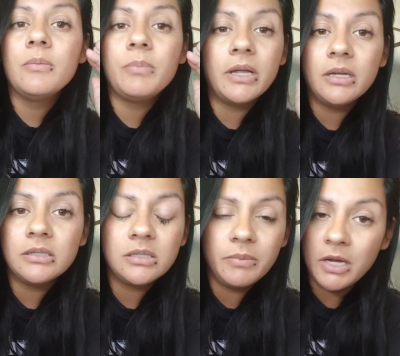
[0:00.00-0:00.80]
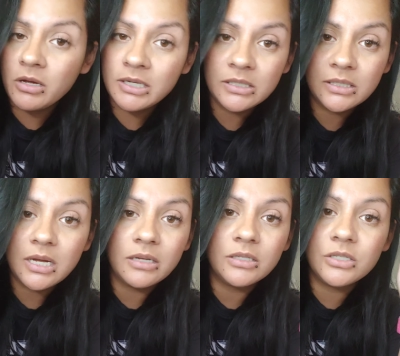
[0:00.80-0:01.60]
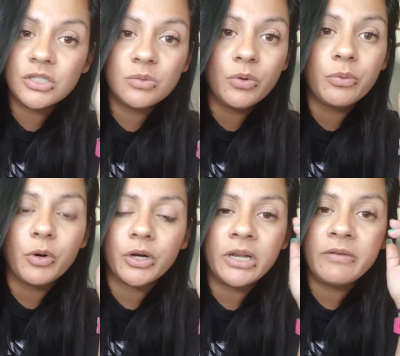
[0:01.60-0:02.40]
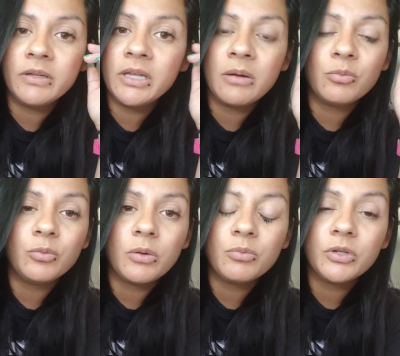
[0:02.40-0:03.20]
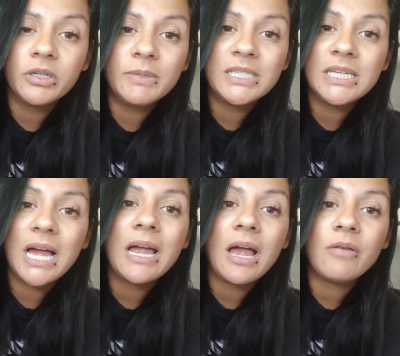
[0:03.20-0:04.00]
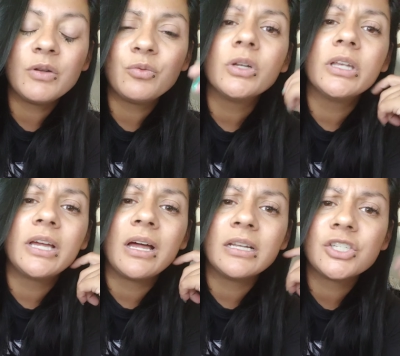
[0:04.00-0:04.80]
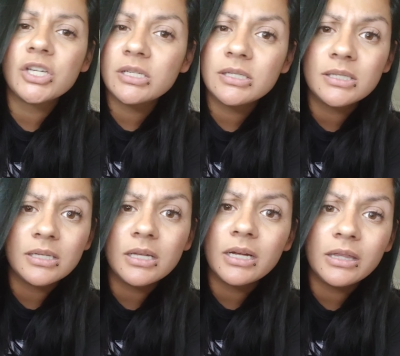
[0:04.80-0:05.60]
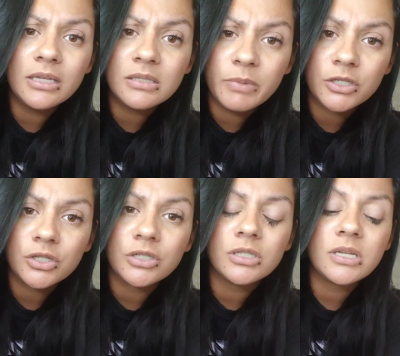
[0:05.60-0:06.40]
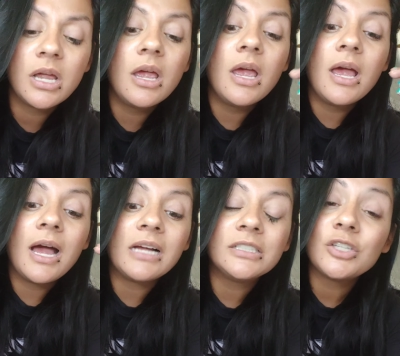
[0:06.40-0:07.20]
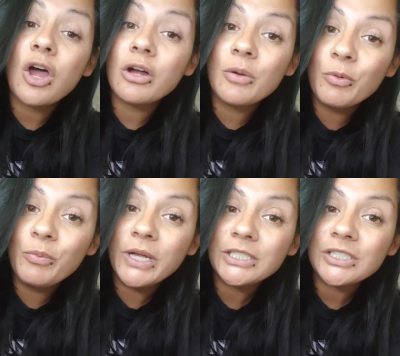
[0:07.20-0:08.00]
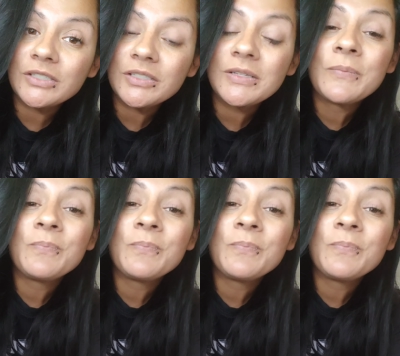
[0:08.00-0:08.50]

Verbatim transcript: But to be honest, just with work and everything, I'm I'm really busy. I haven't really gotten a chance to look at these pictures. I saw a couple pictures.